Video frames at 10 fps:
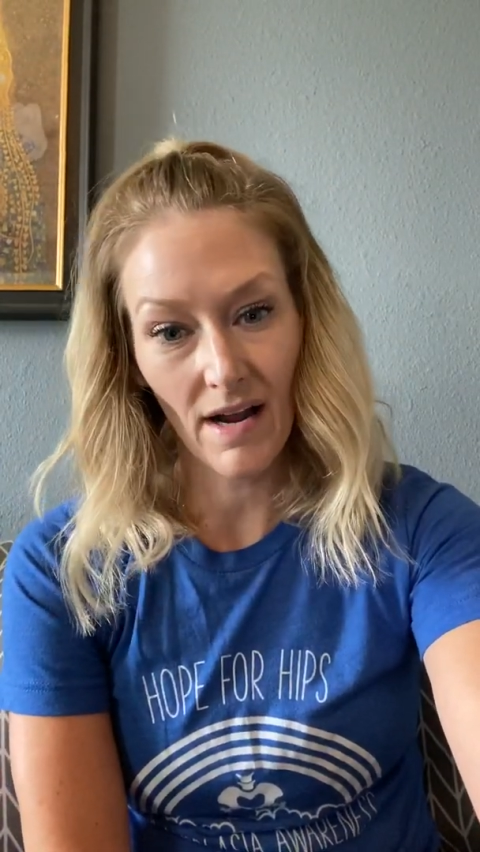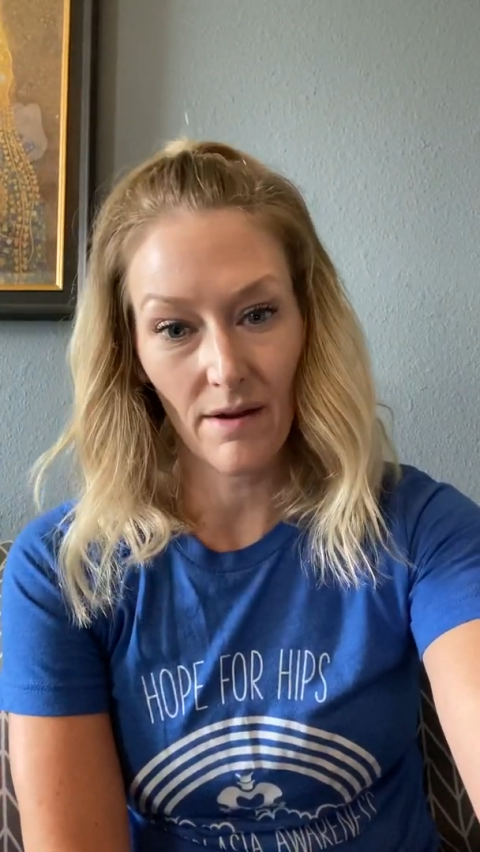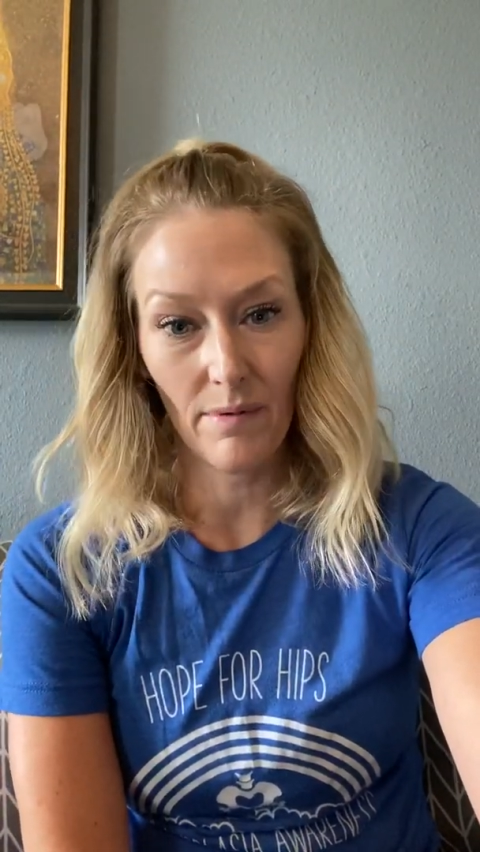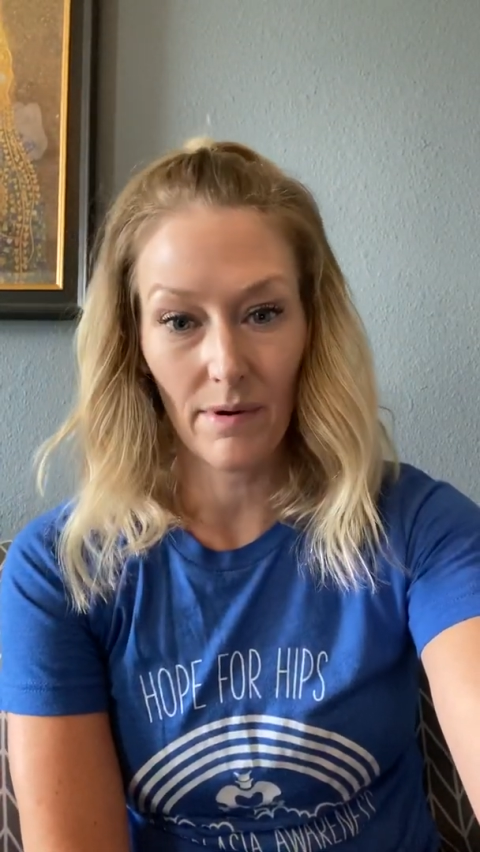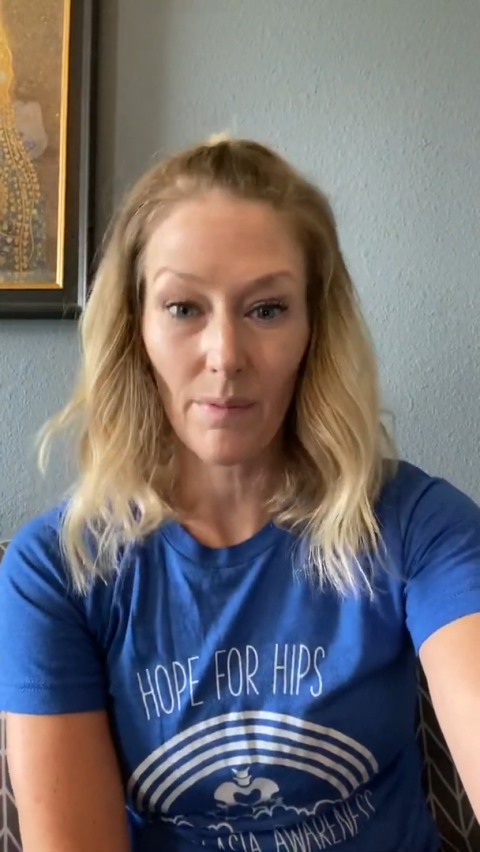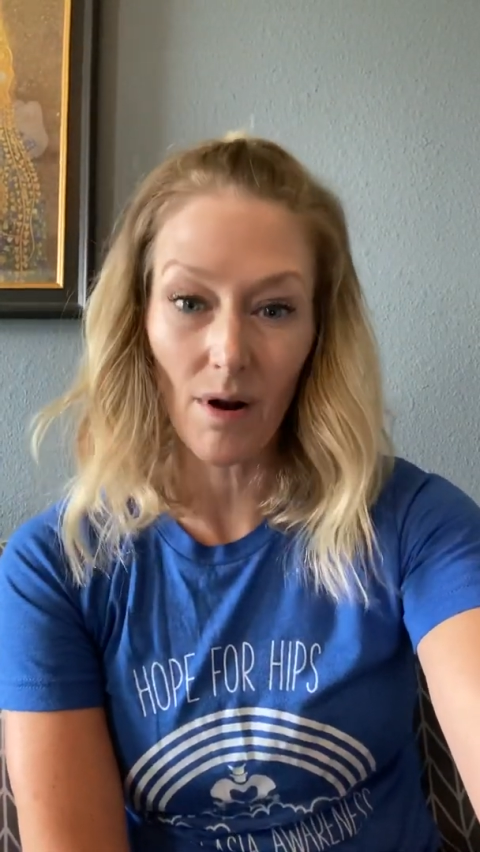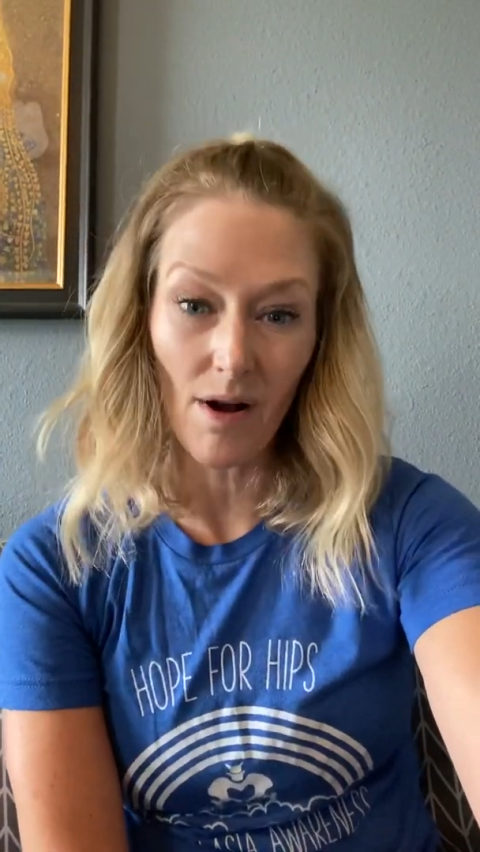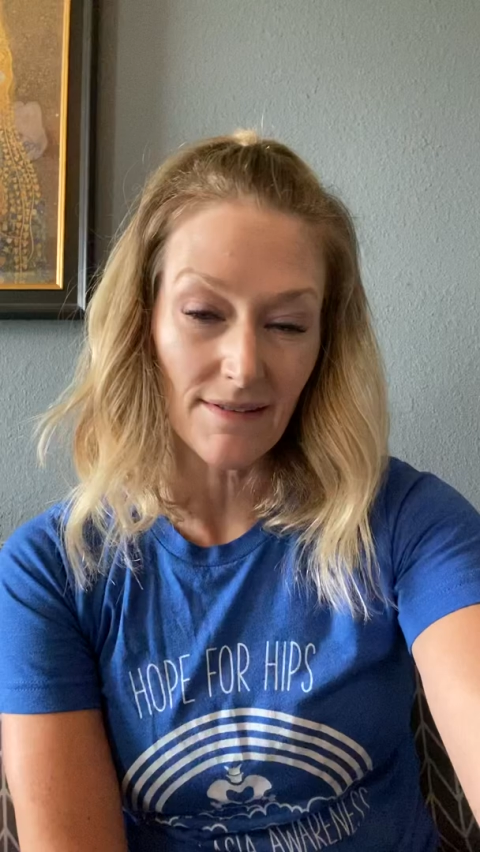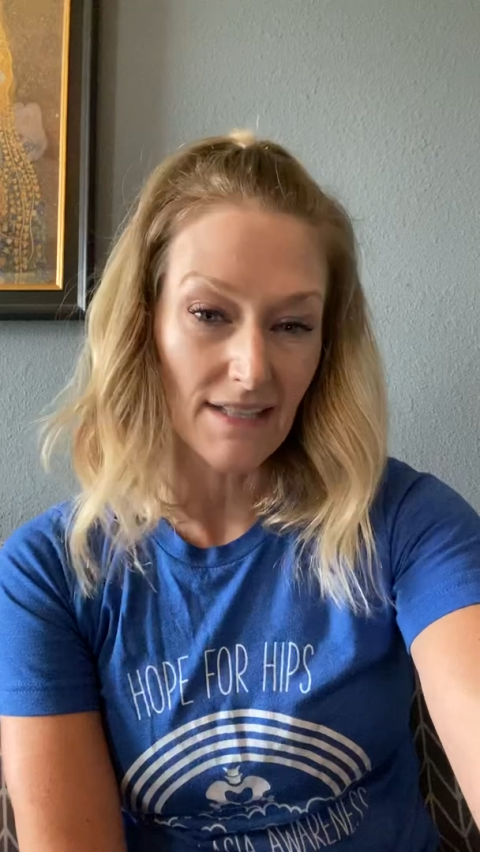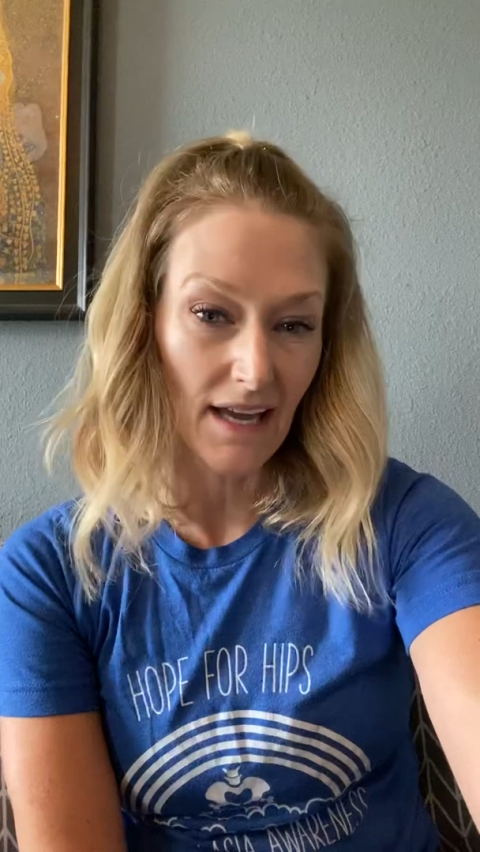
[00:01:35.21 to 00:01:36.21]
I would work
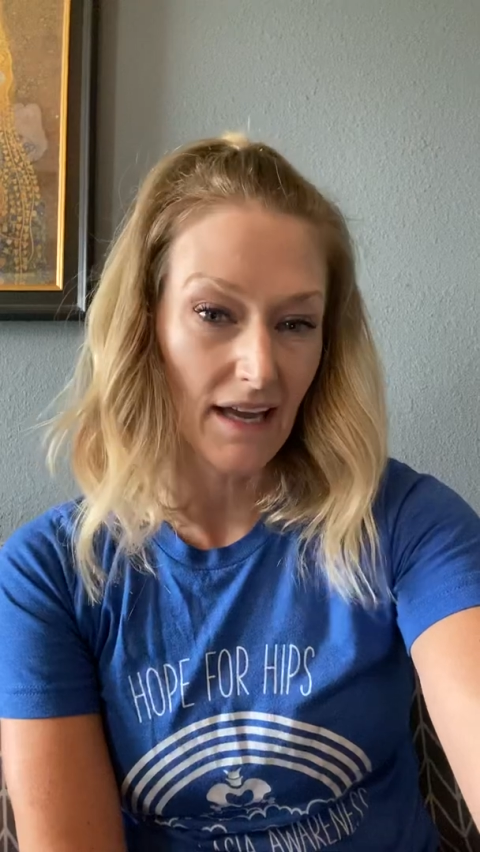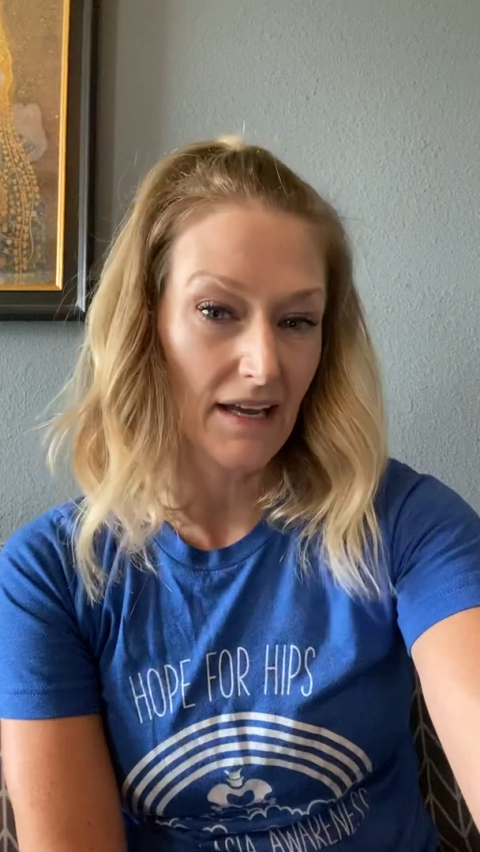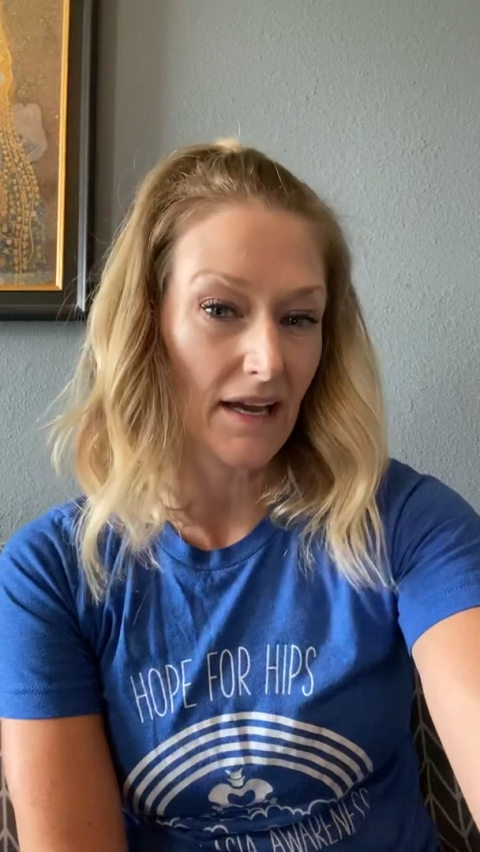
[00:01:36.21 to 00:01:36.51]
all day.